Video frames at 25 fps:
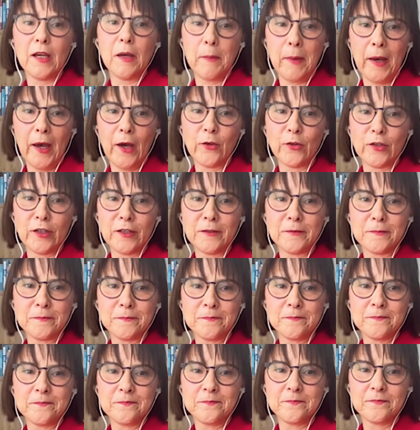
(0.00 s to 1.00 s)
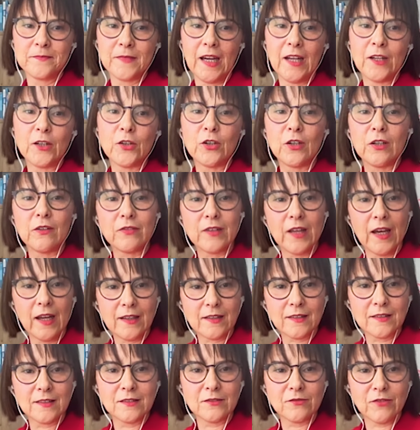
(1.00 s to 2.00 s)
about it. I don't know if
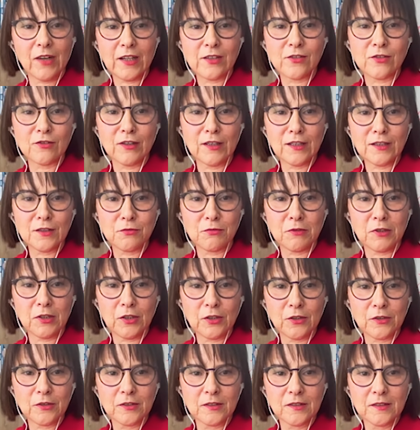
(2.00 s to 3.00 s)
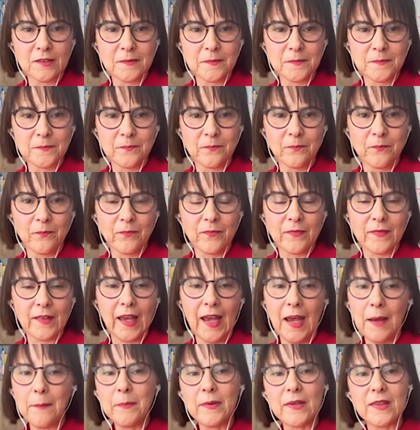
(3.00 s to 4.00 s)
that resonates with you.
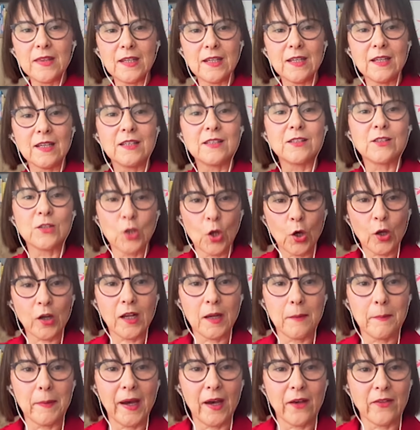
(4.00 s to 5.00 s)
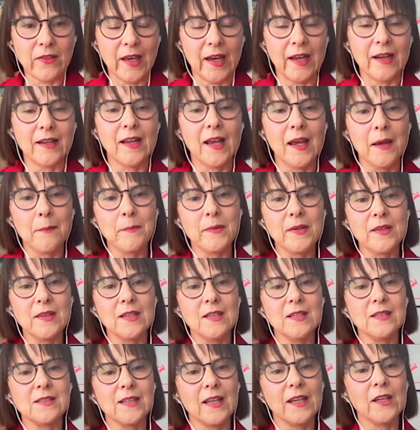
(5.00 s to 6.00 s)
Empathy is not about that.
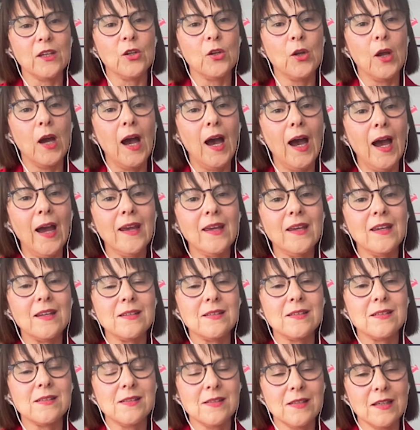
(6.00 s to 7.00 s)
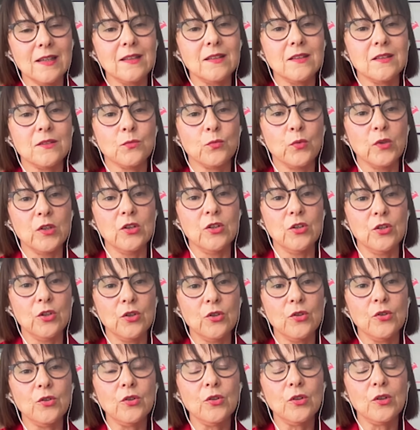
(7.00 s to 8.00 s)
Empathy is like, I can sit with
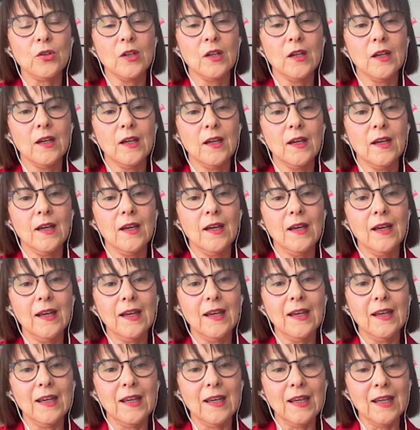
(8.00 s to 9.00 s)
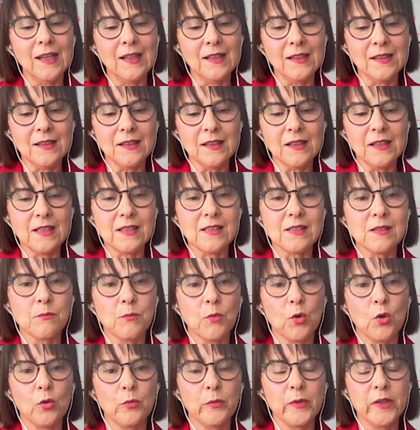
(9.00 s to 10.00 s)
you in this
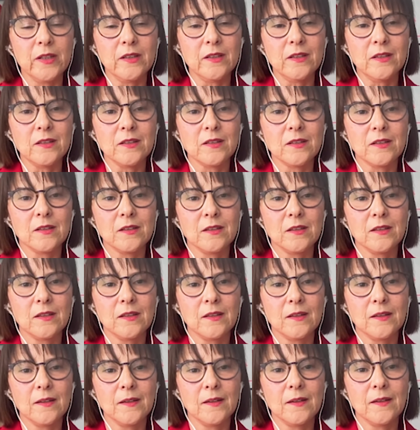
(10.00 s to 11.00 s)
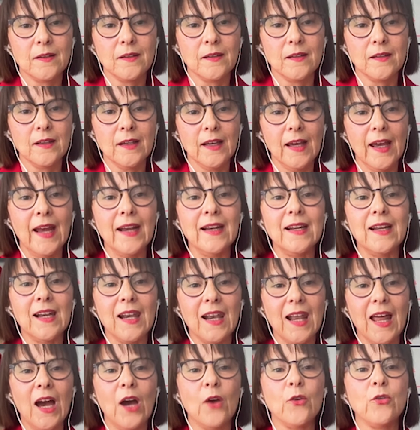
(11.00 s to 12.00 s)
moment and
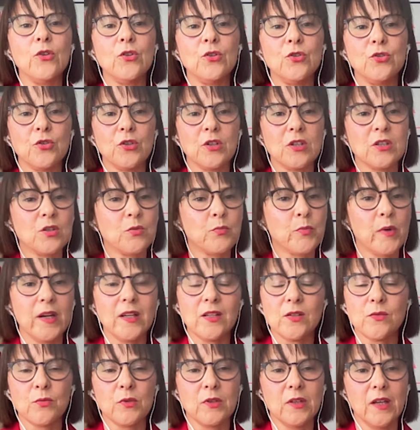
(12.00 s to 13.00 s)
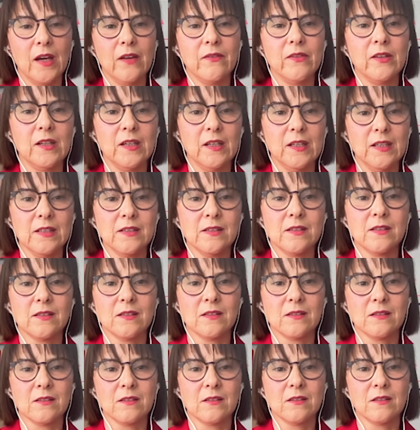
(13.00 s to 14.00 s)
allow you to express whatever
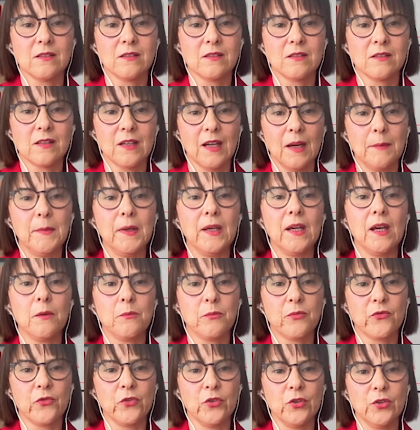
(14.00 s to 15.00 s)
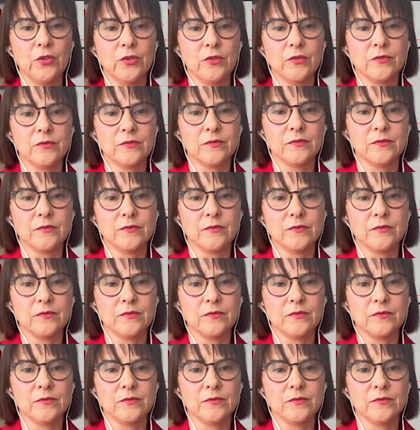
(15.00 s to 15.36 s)
is coming up for you.